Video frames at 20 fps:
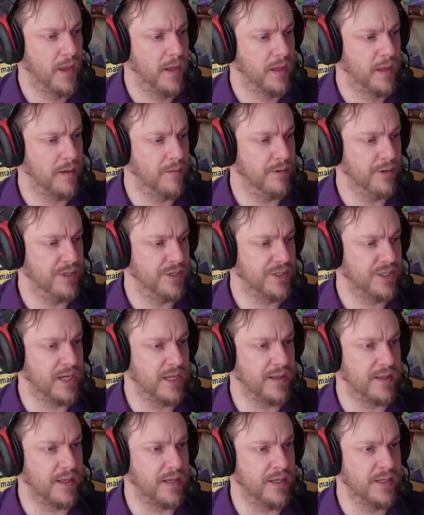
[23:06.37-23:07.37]
Can we just get
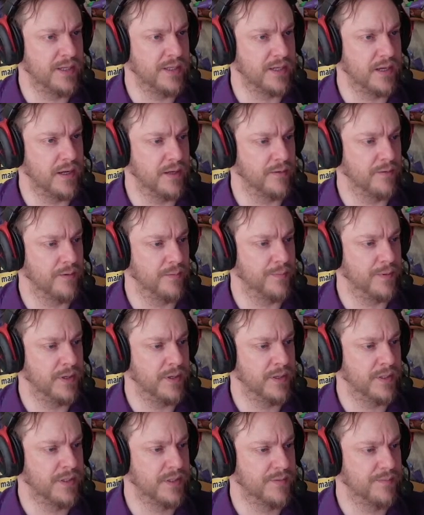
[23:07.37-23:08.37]
this? Ungroup
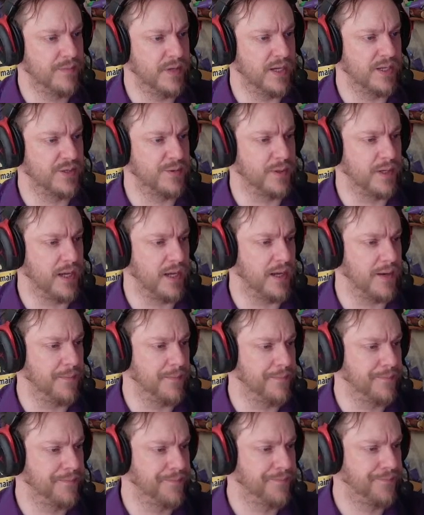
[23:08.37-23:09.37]
this? Yes, we can.
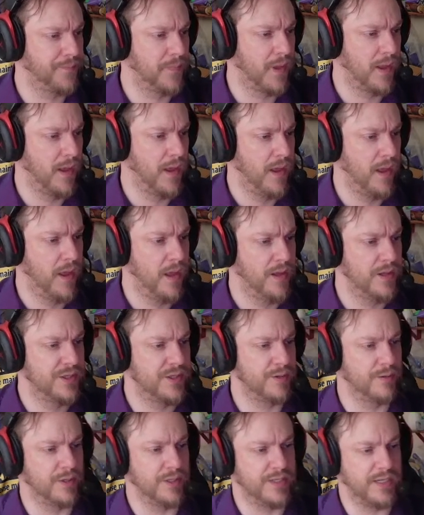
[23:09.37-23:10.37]
So
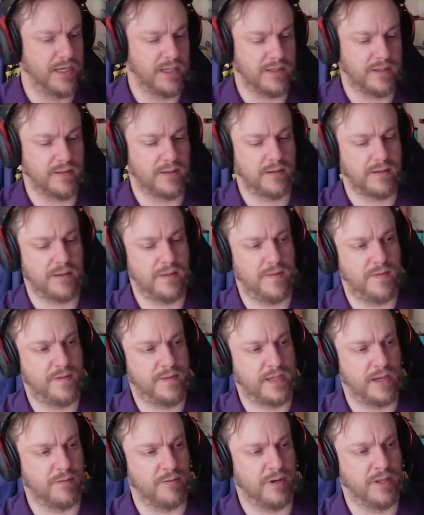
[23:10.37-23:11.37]
we're going to
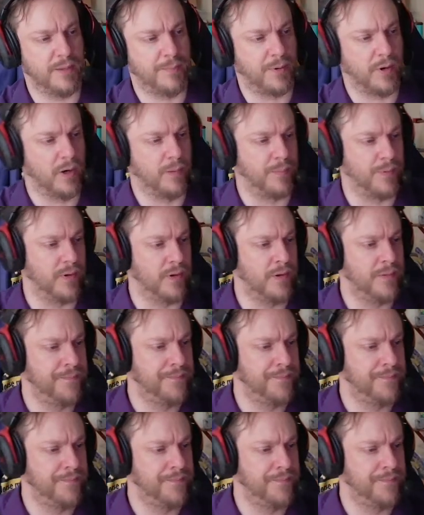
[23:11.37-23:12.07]
get rid of the purple.